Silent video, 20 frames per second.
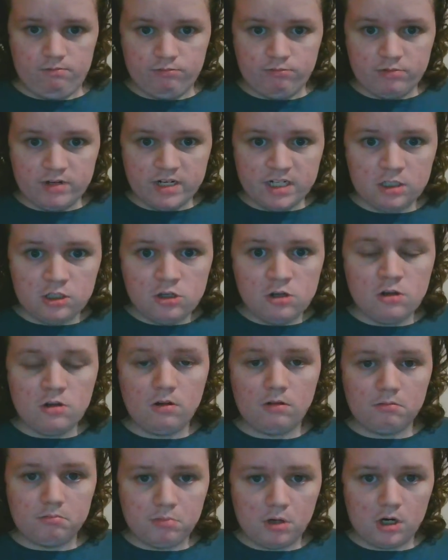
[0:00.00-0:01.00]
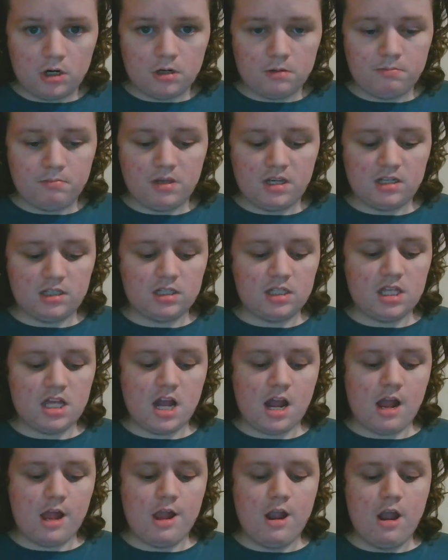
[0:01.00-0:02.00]
original purpose
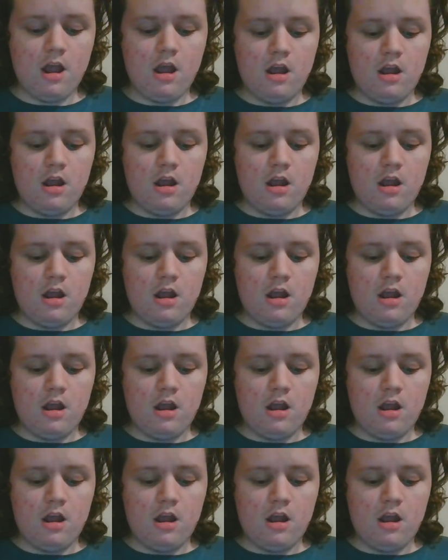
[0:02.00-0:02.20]
than